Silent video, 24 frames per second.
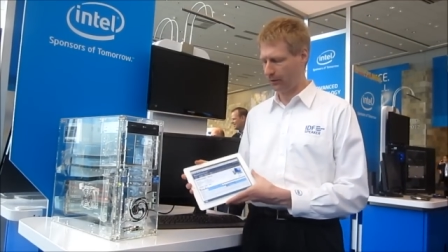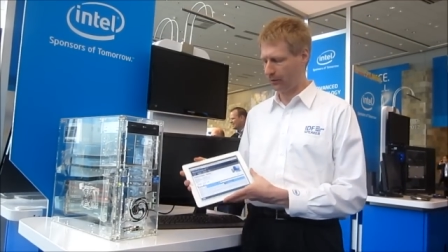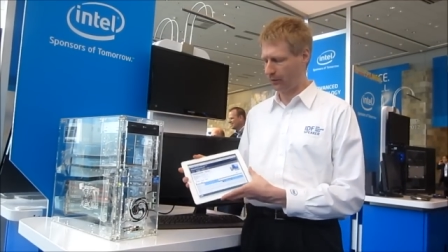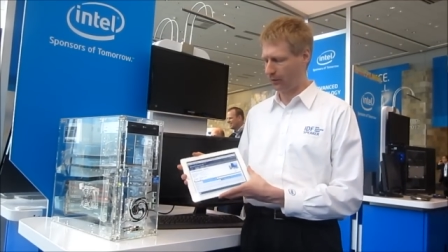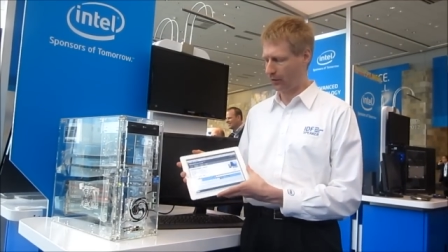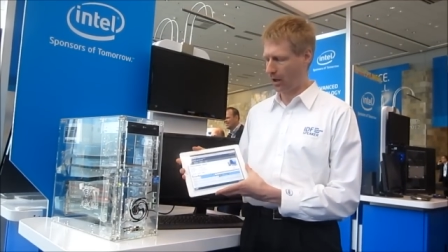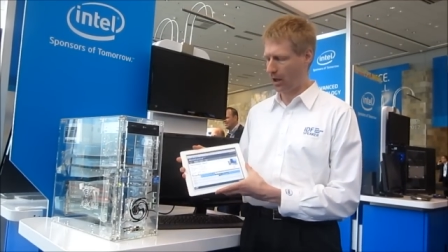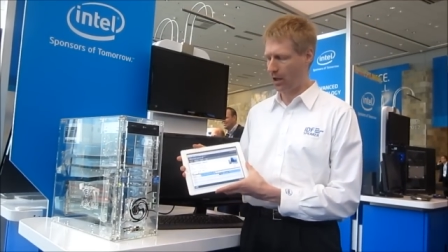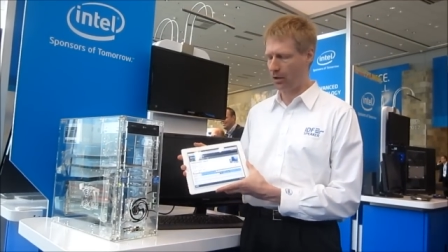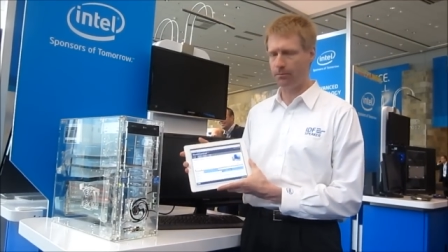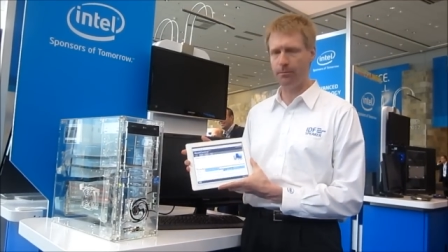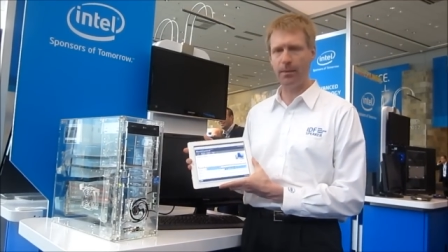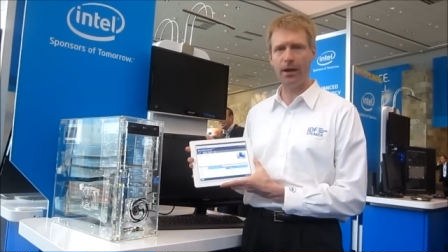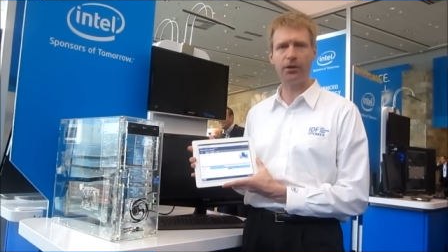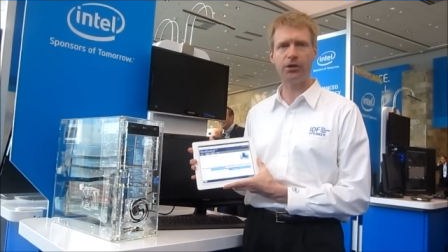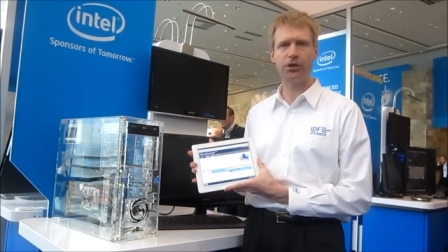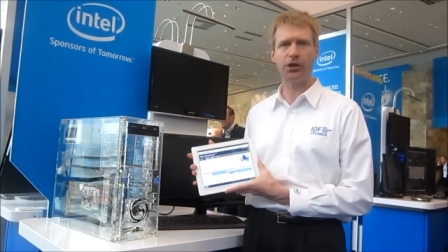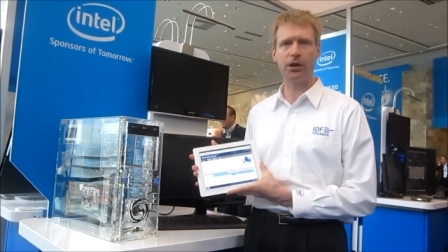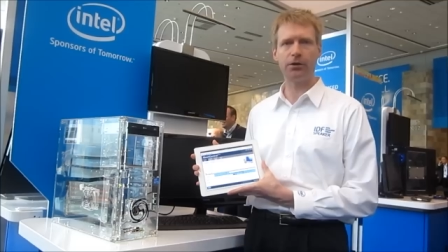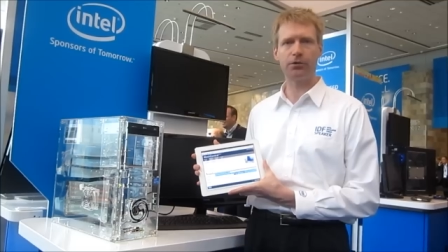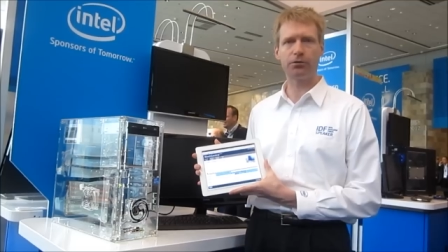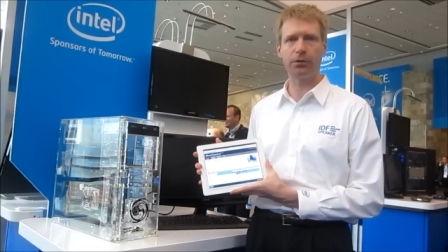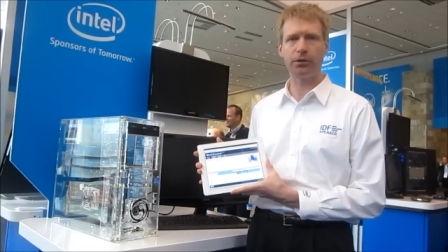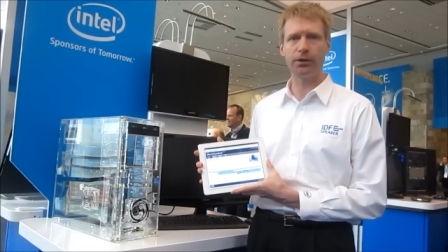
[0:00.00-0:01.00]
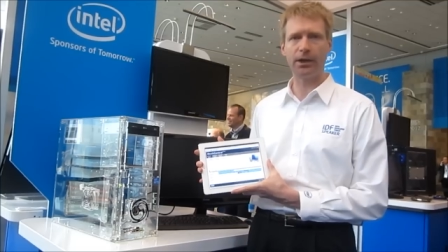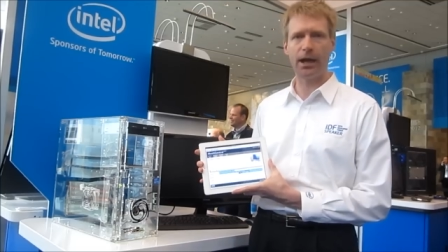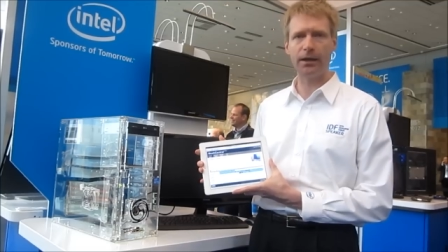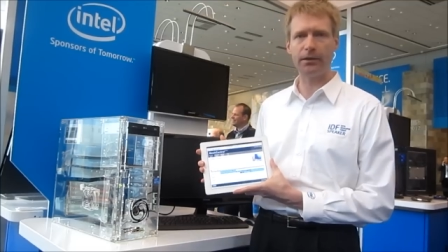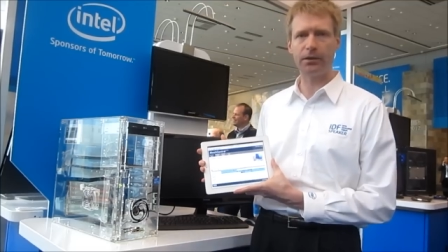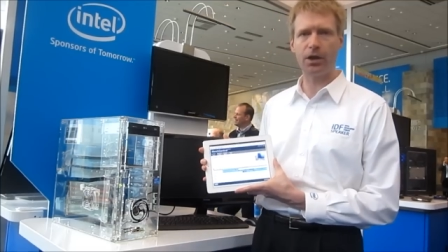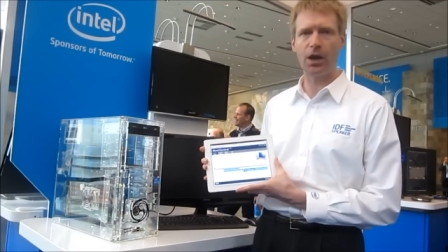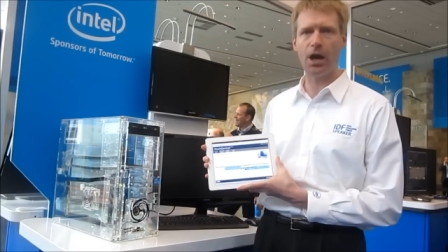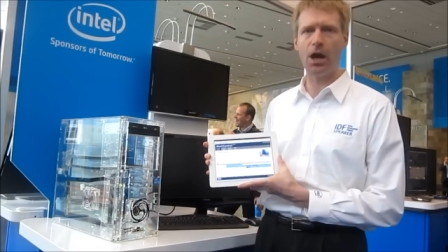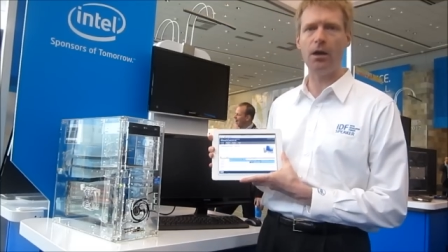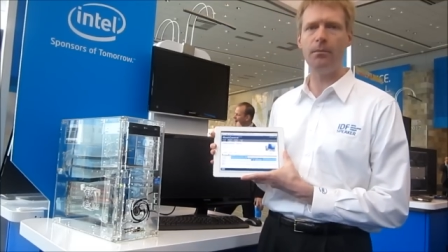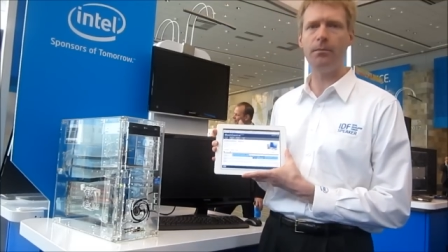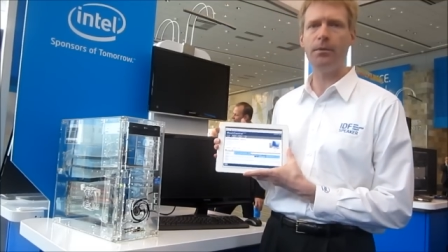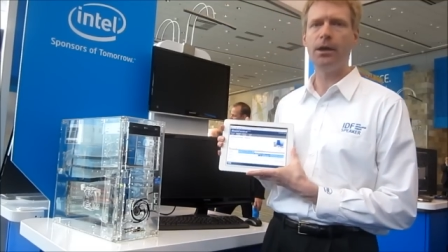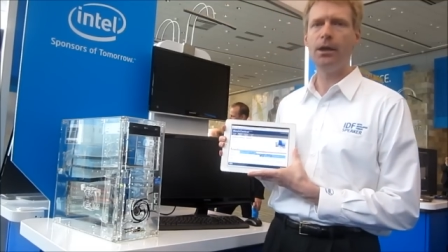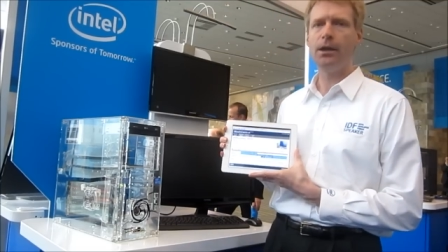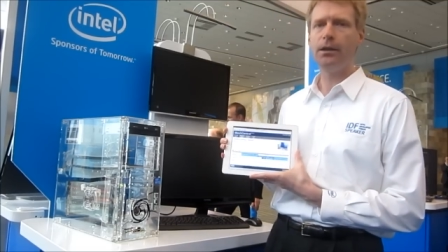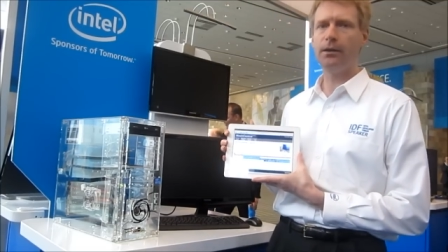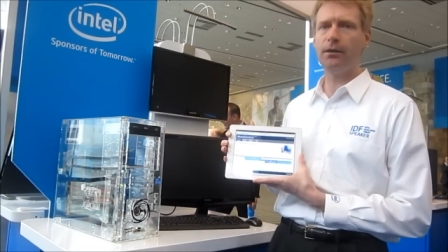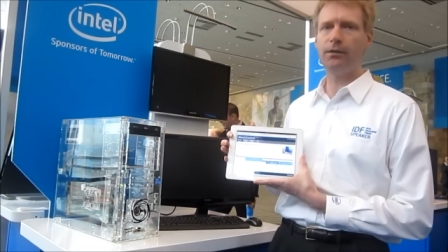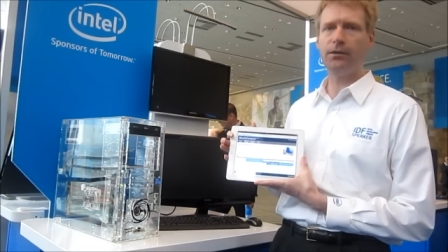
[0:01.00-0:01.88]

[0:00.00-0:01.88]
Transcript: It's called meshcentral.com.